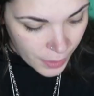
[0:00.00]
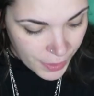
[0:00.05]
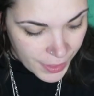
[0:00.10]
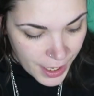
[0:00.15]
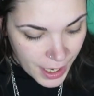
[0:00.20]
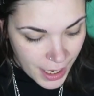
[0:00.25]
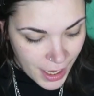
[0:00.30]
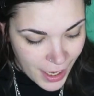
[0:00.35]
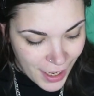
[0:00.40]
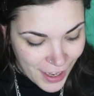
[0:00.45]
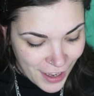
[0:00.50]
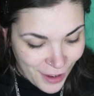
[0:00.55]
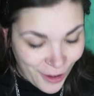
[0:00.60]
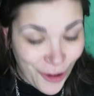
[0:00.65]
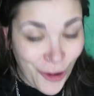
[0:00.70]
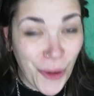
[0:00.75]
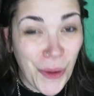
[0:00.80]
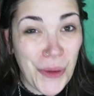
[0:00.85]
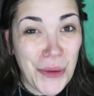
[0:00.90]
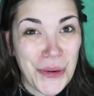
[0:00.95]
The
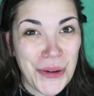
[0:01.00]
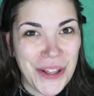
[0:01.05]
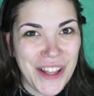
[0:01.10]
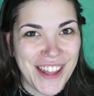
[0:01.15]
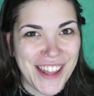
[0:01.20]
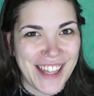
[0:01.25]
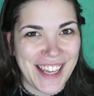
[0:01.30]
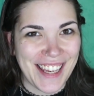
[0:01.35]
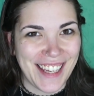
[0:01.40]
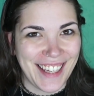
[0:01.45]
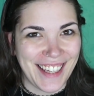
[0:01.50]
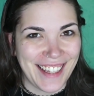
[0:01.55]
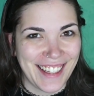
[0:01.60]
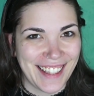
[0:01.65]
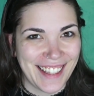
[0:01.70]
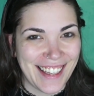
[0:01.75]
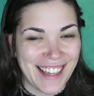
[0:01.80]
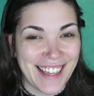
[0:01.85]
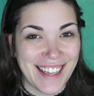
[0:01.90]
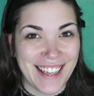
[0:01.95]
cool
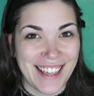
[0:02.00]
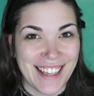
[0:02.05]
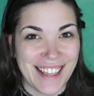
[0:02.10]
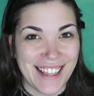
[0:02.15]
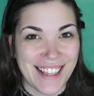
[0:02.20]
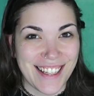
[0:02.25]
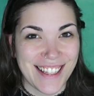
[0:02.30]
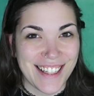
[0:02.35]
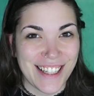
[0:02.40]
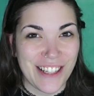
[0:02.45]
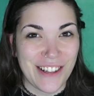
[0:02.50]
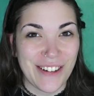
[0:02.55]
thing is,